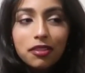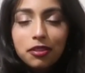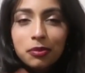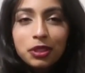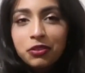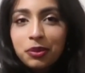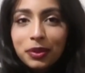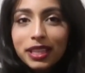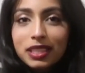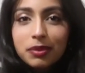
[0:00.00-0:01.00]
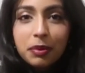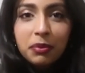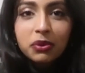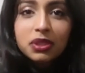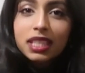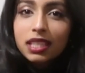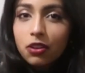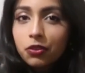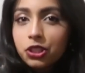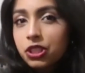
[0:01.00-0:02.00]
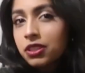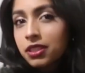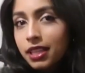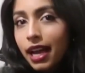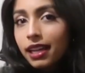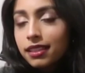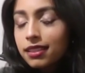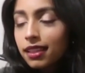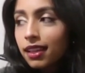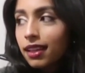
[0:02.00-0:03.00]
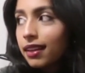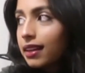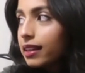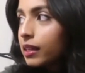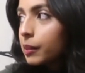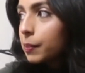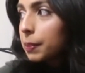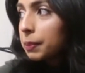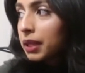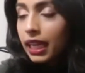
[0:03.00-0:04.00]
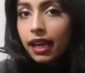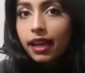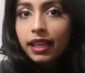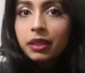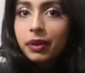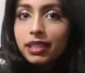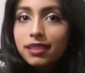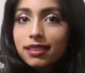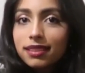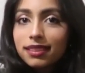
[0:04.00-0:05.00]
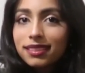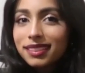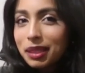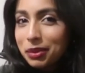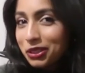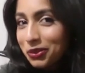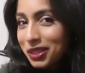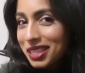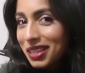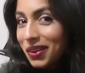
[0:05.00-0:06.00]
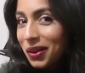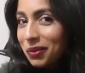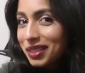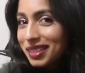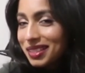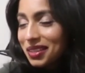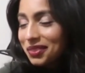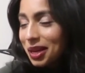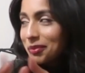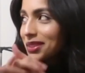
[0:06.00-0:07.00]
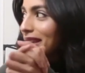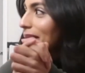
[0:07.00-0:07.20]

from different places, but mostly Selfridges and Saks. But yeah, anyways, let me know if you want to see the haul once the stuff comes.